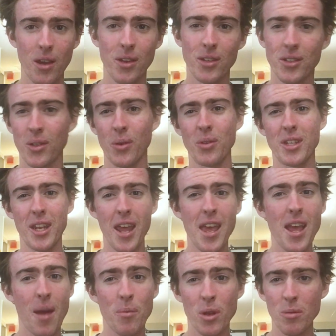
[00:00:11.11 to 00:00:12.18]
So
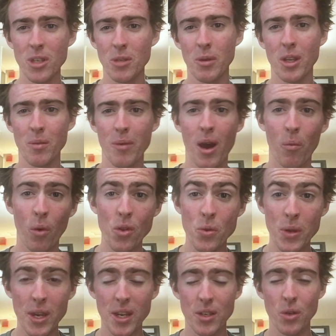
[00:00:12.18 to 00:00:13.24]
today I'm going to be speaking about what you
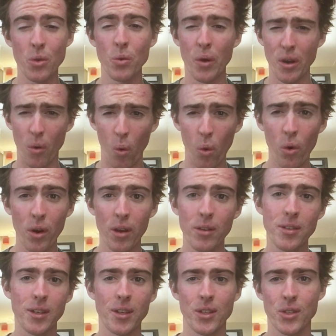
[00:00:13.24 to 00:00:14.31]
need to do in order
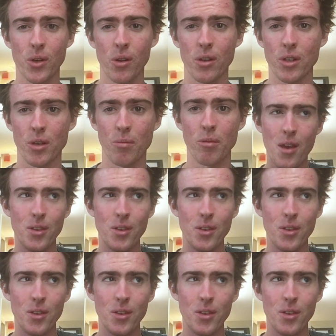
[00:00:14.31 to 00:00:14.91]
to get a scholarship.